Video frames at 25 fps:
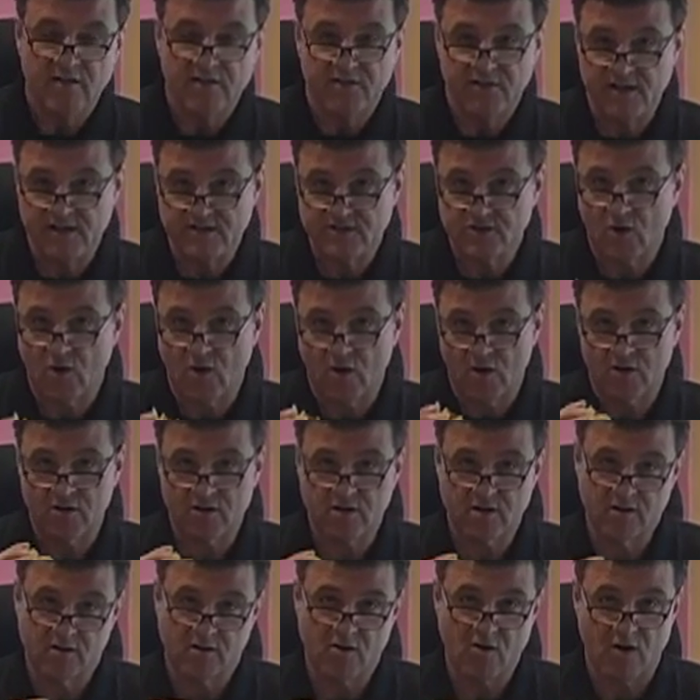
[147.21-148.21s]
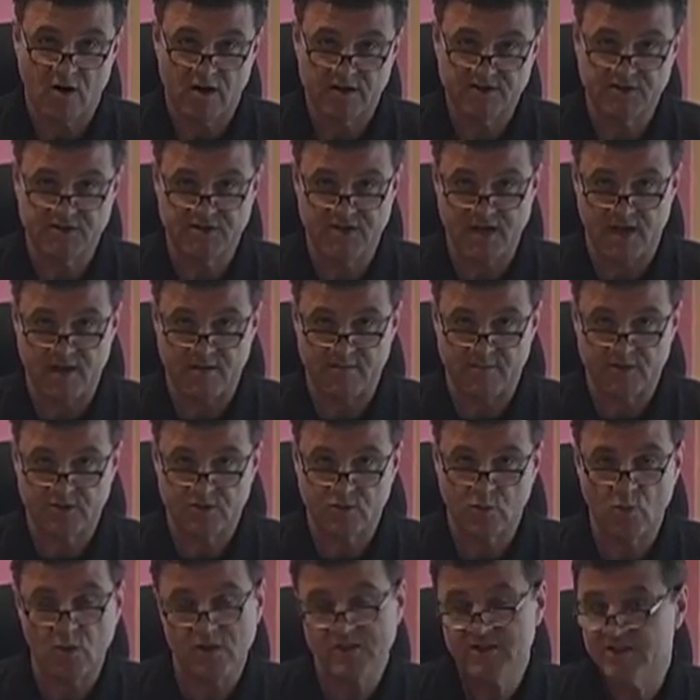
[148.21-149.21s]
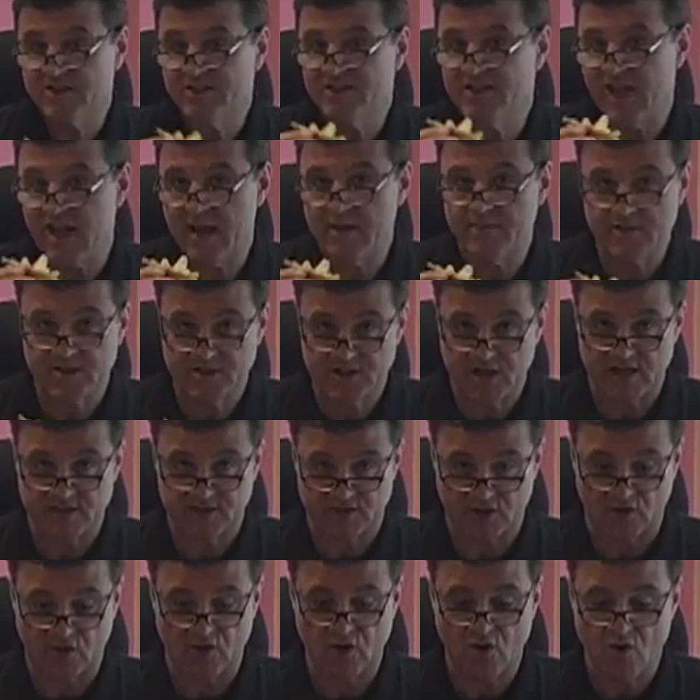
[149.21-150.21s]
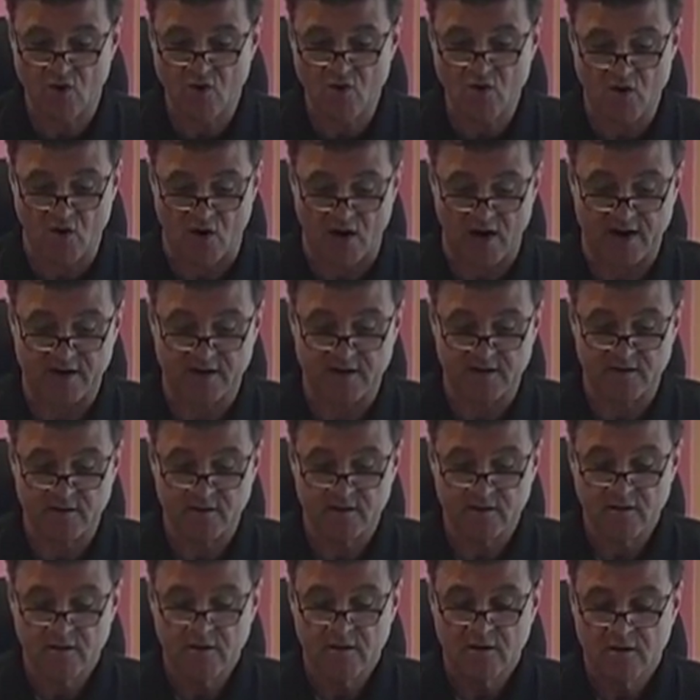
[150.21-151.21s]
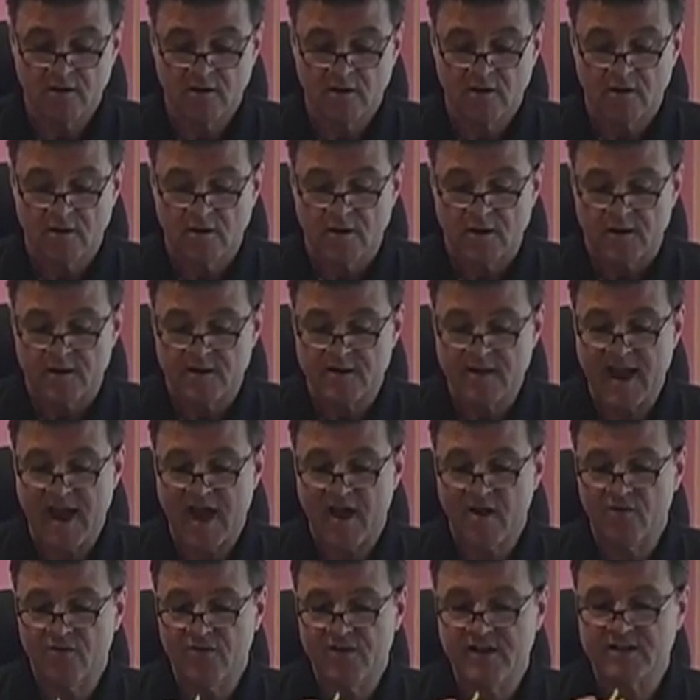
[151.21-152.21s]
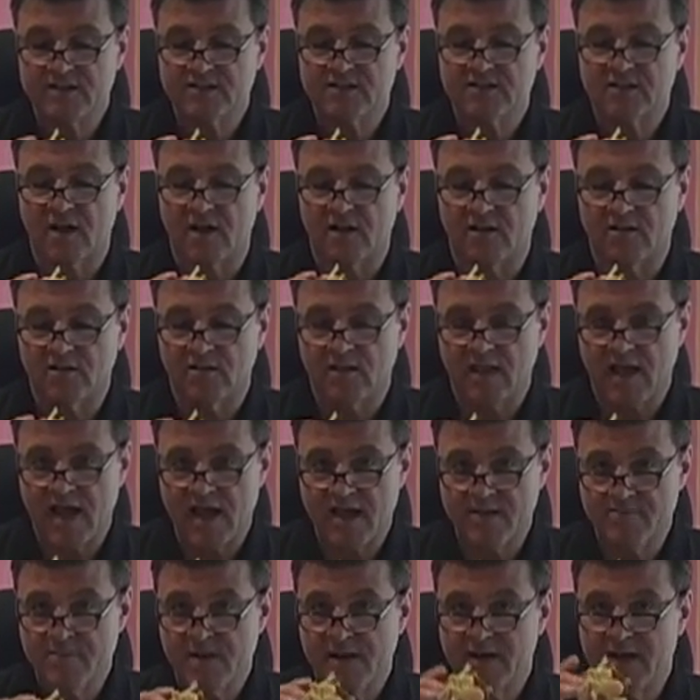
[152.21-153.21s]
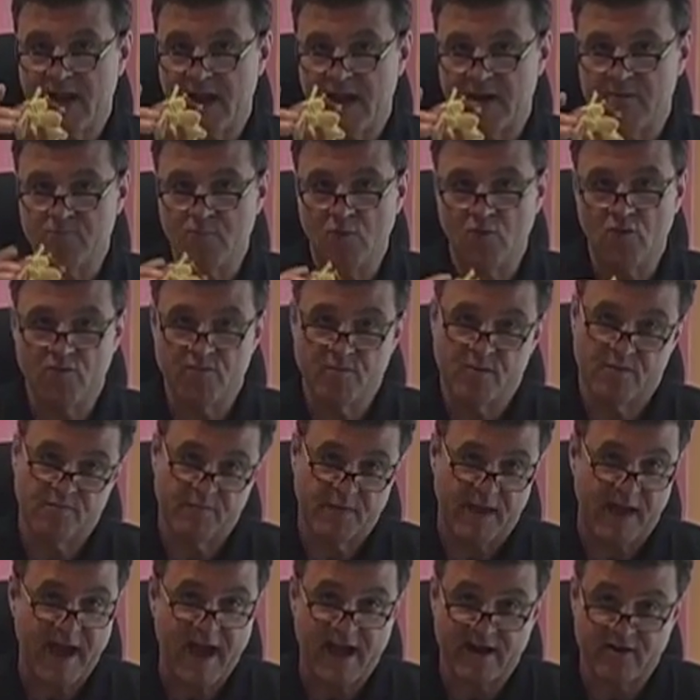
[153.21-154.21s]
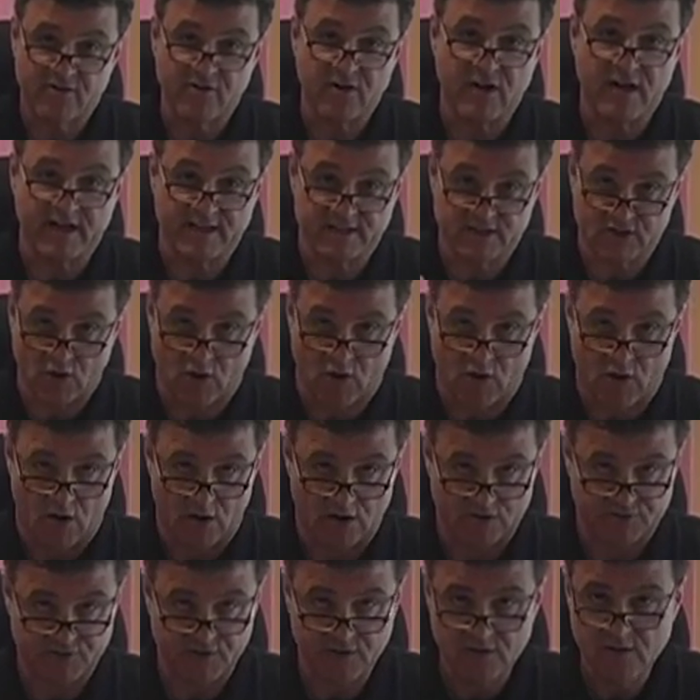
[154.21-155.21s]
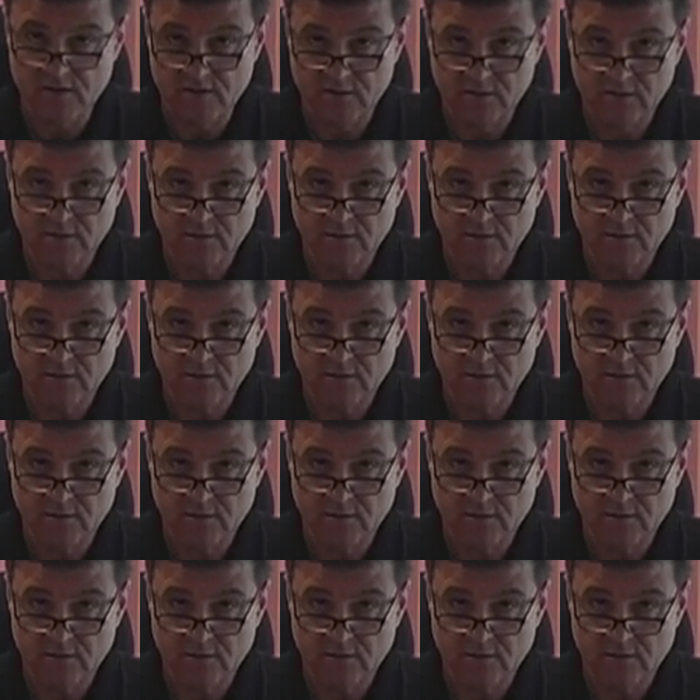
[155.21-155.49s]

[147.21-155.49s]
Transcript: These all can cause damage. Once damage has occurred, now this alignment and movement pattern is altered.